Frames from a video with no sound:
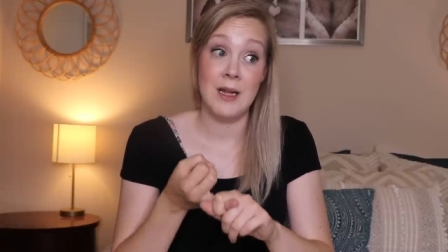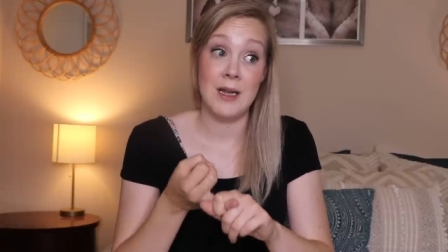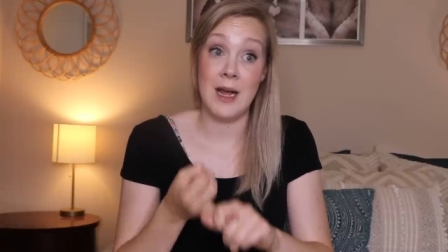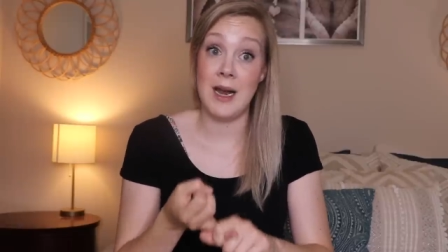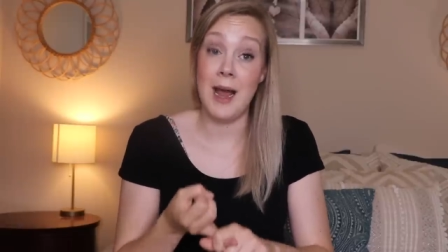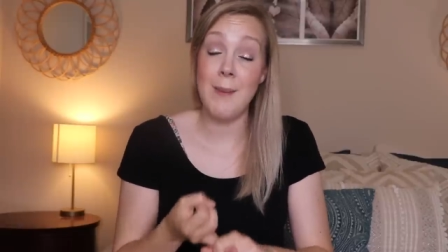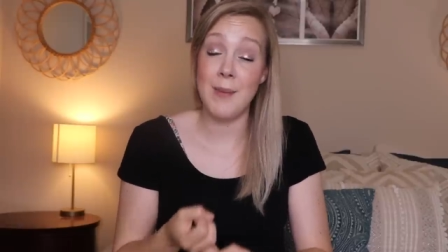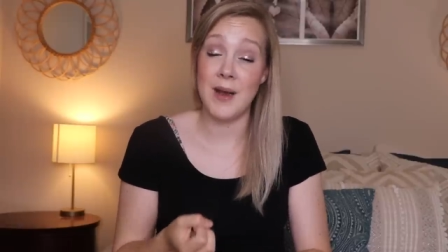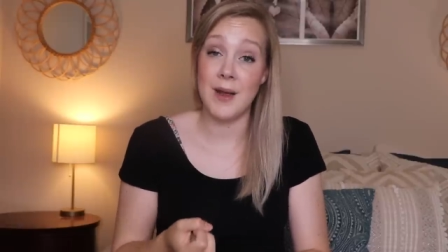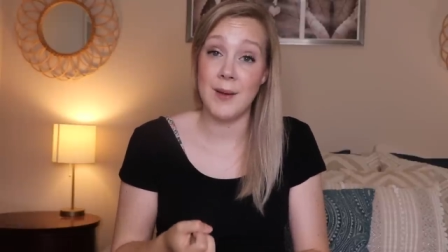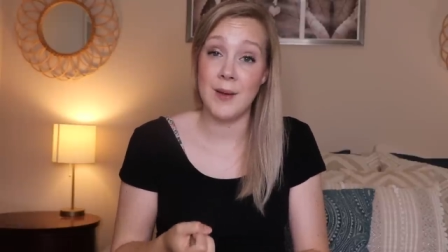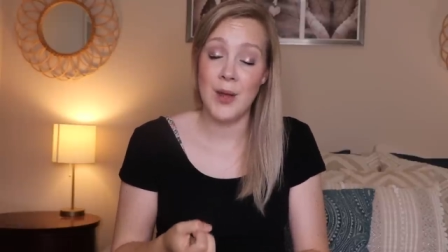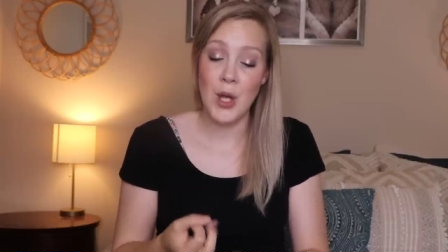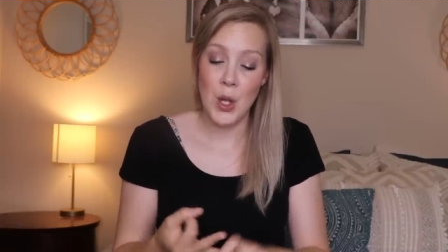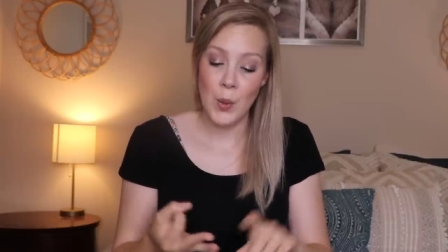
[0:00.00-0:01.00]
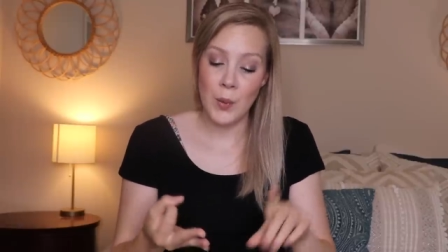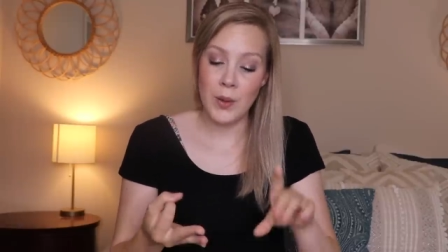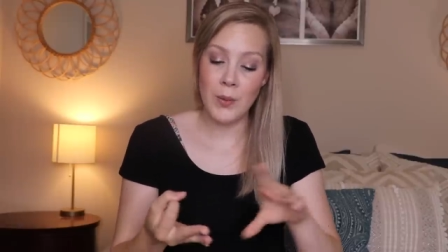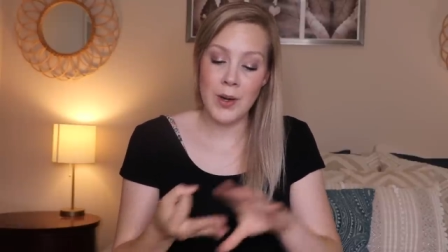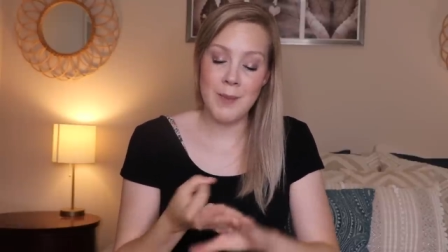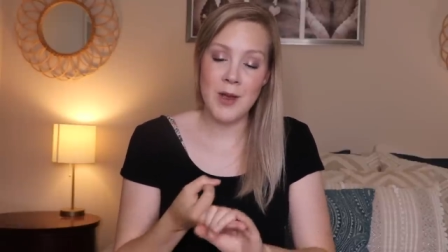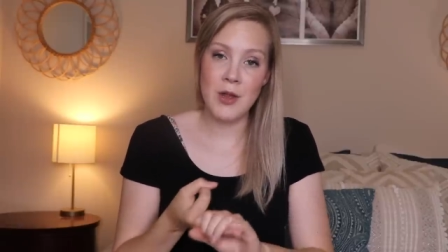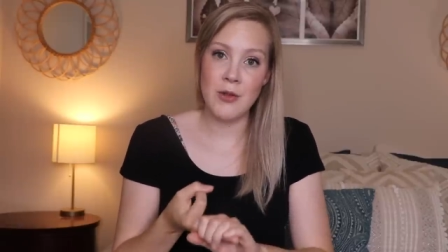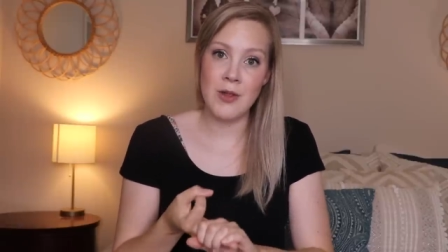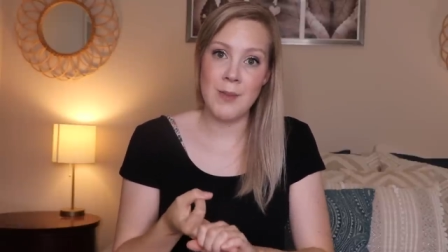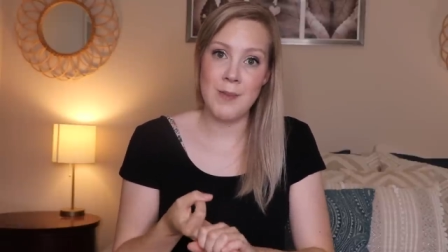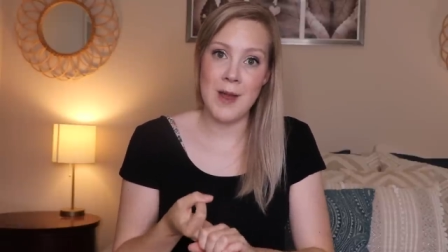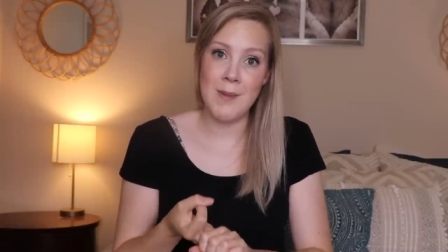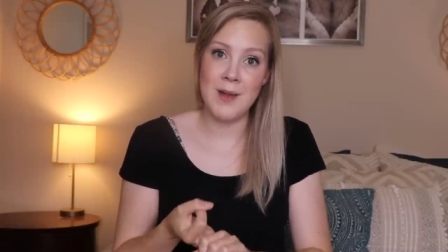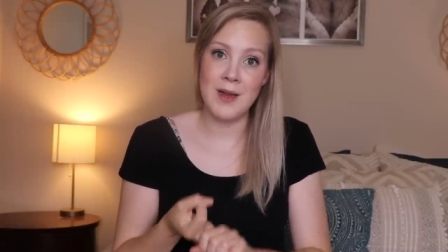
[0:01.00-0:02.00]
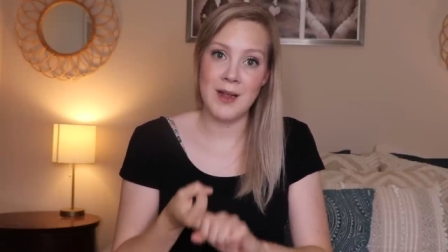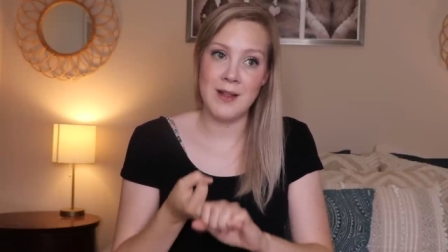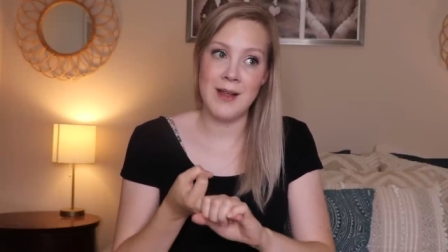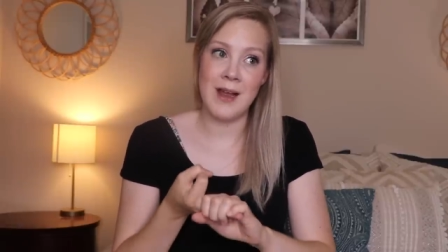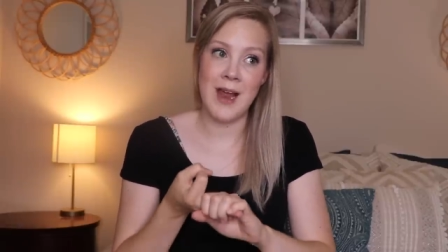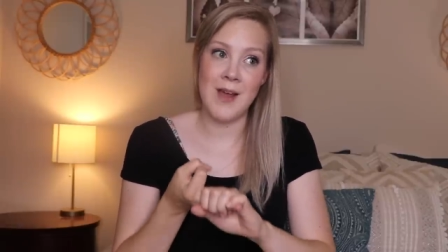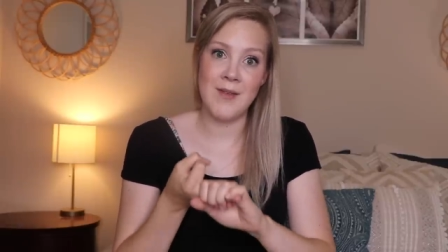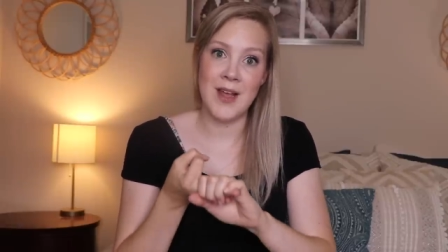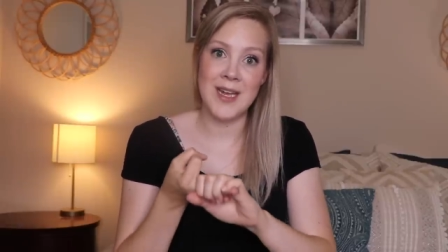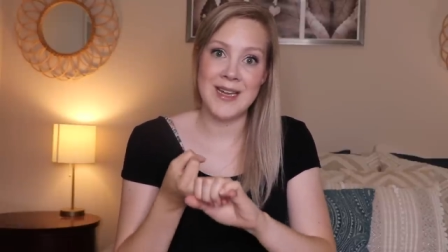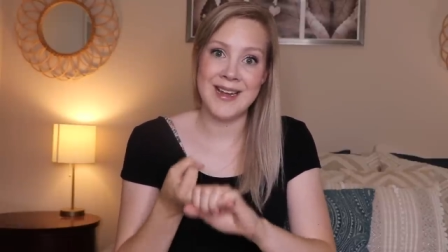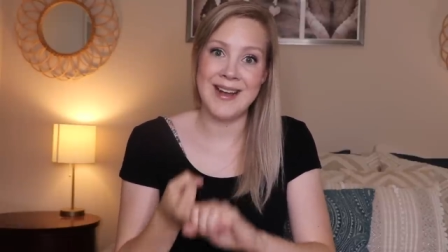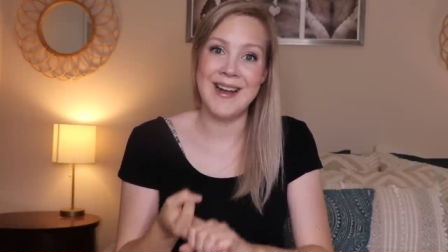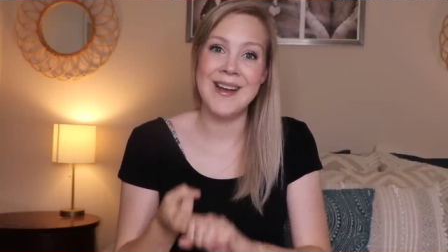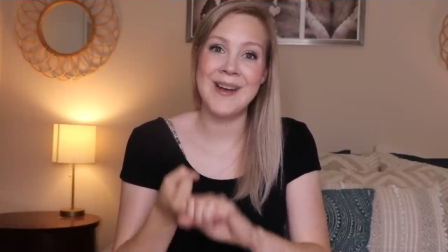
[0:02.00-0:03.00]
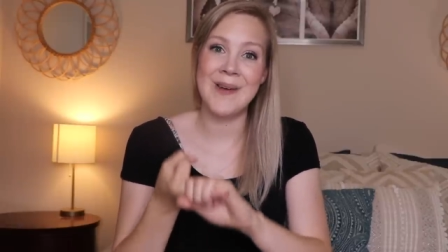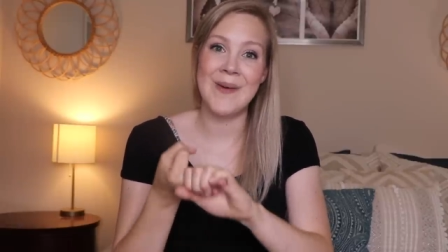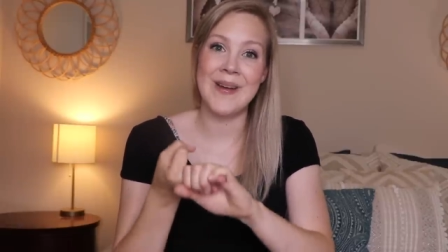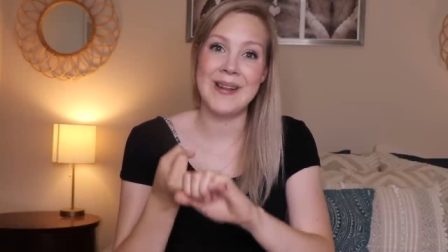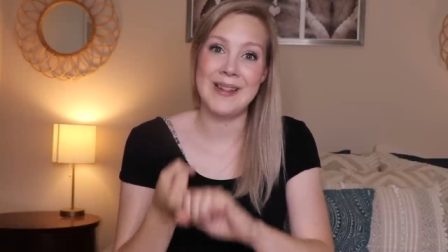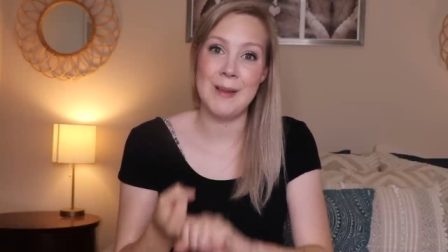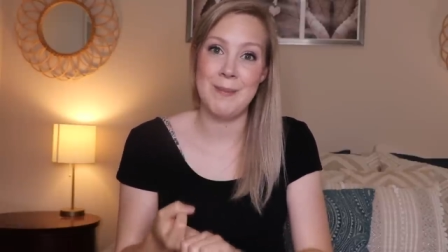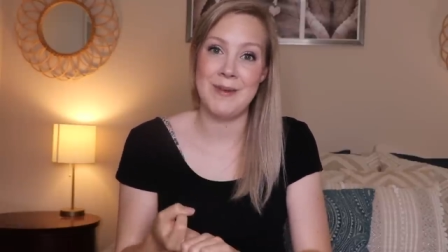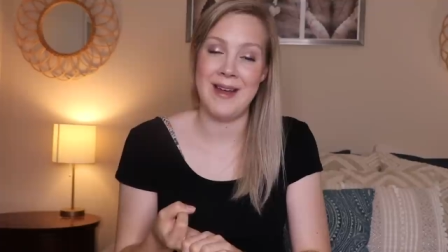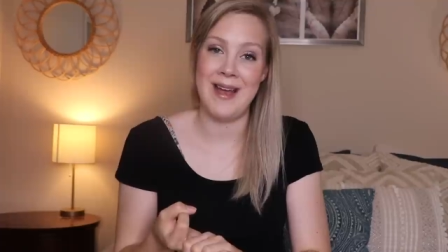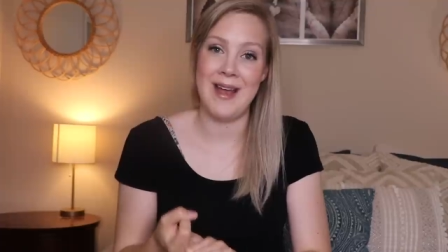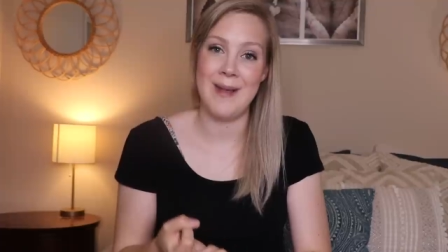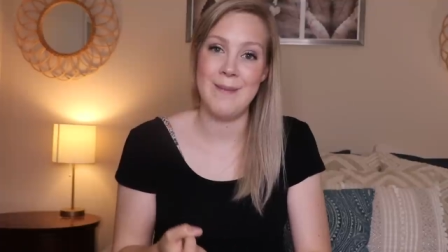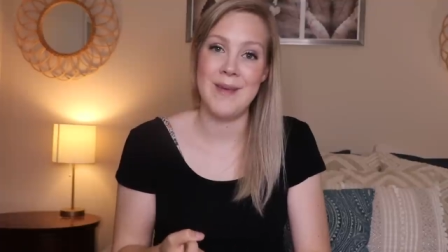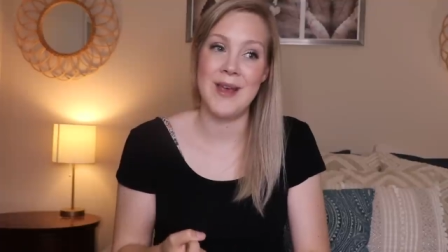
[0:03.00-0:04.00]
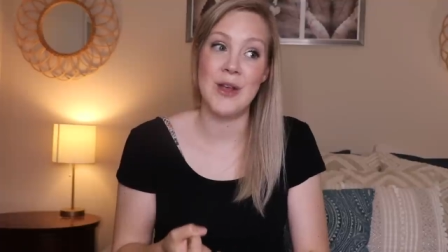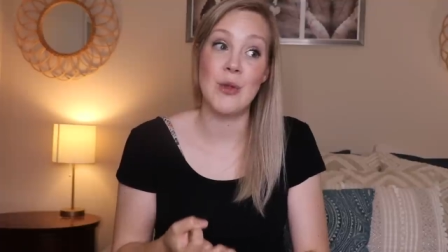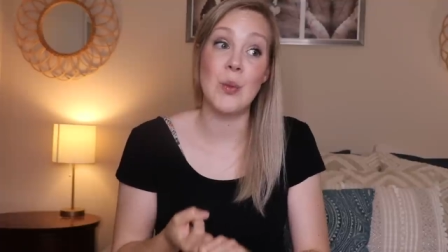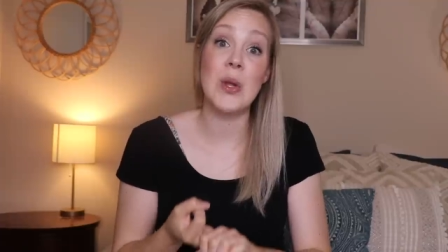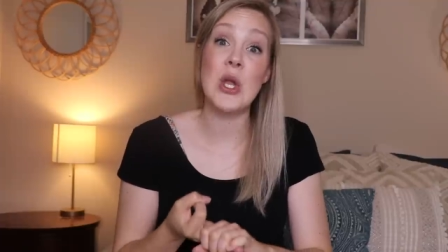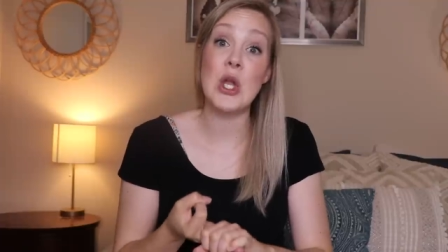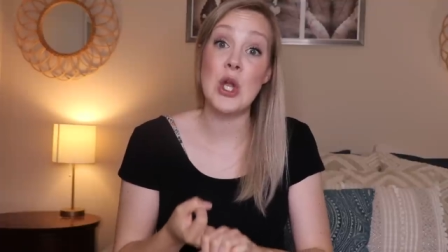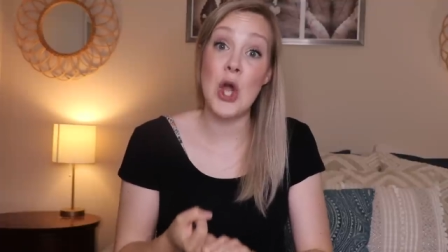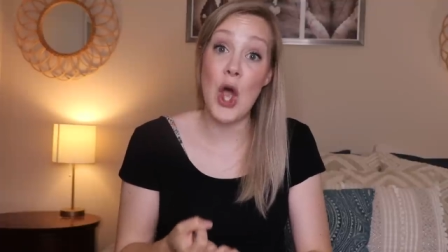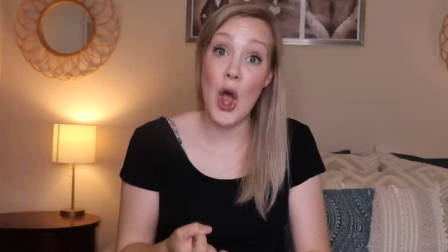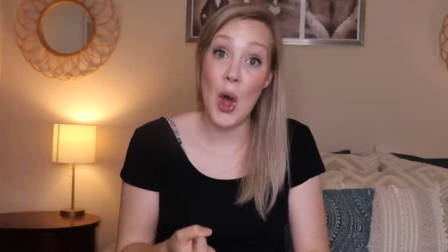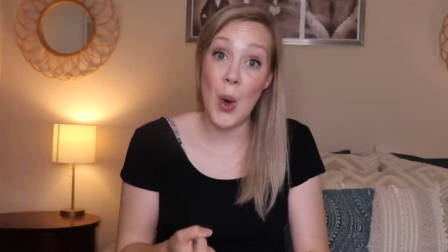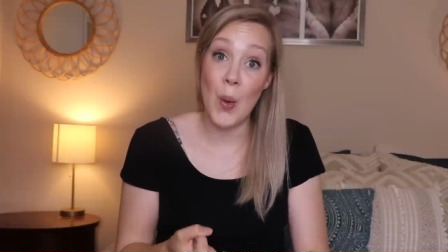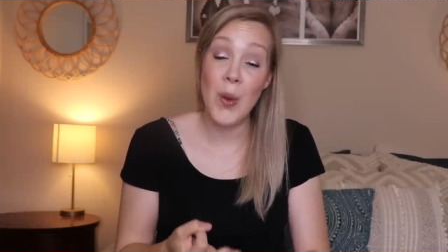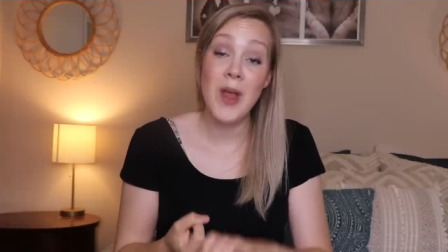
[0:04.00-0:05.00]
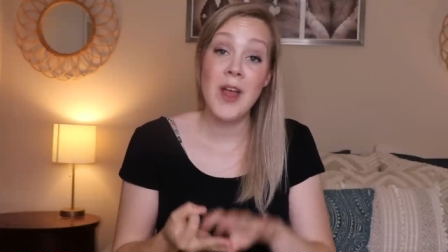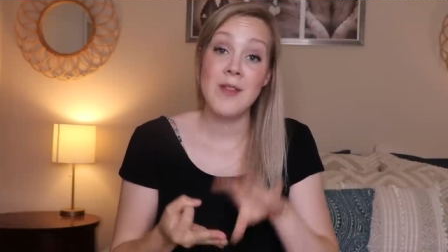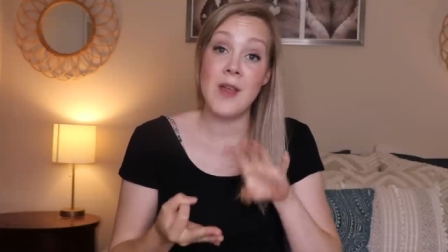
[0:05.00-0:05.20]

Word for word: not happening. We want to make sure that baby does not have a tongue or a lip tie because we know